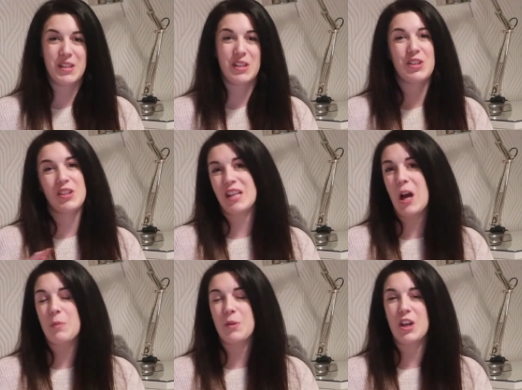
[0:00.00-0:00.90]
to just
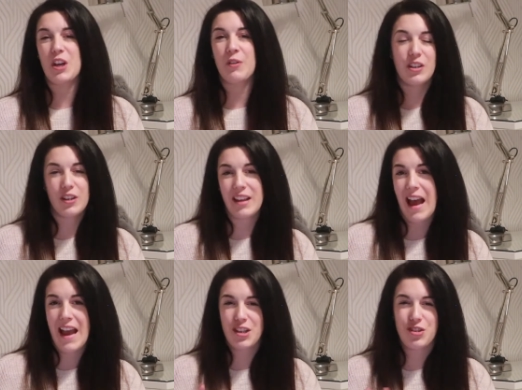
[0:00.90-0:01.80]
help you look
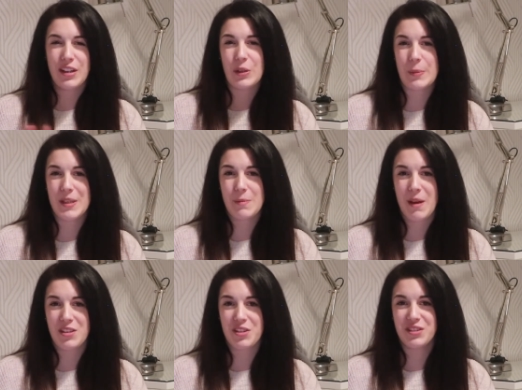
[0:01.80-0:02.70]
that extra little bit
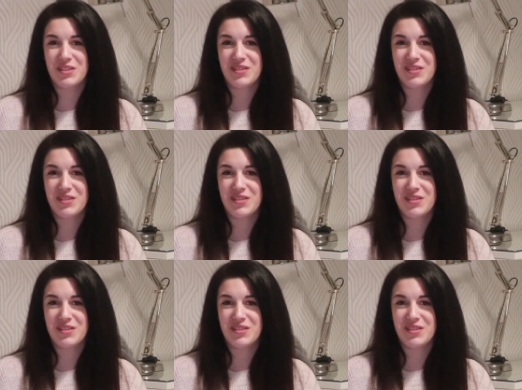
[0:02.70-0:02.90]
special.